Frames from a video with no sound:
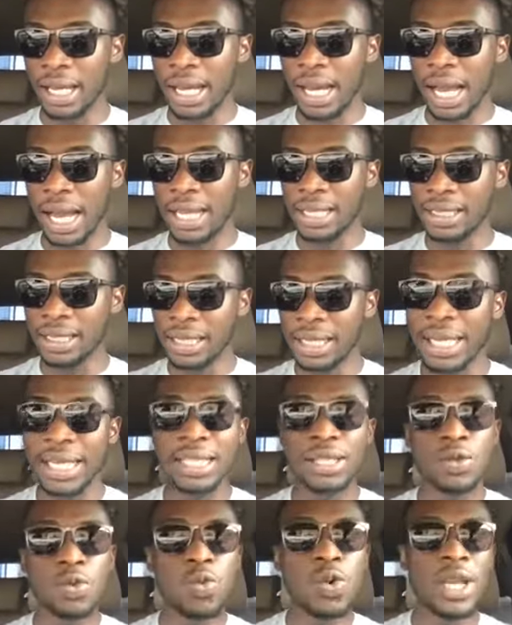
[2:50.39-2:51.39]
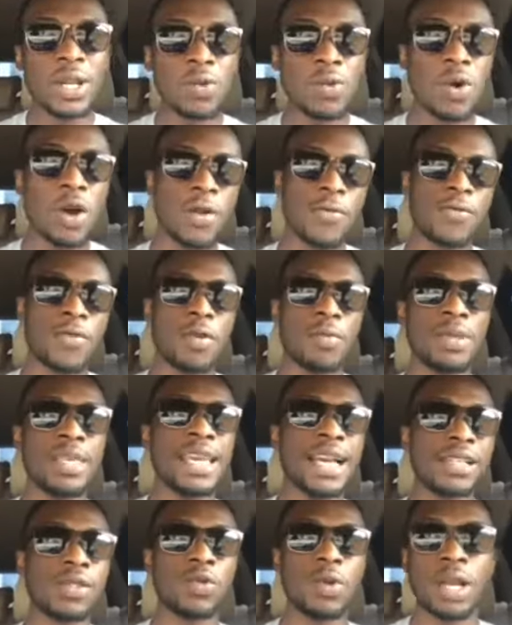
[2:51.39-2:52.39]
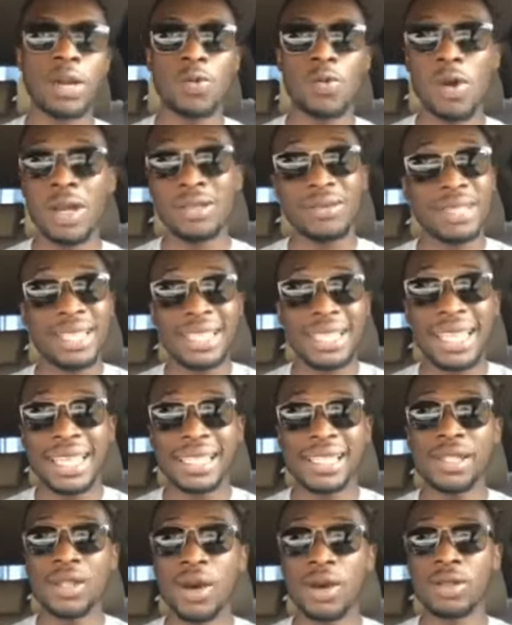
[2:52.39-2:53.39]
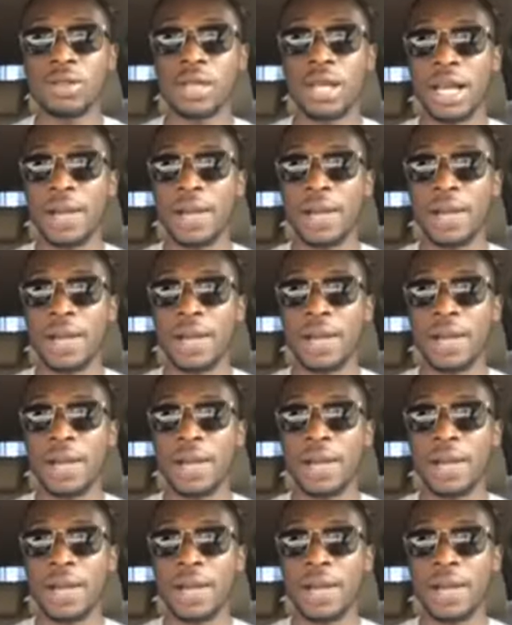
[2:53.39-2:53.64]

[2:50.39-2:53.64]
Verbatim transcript: it will work for me as well. What it's not.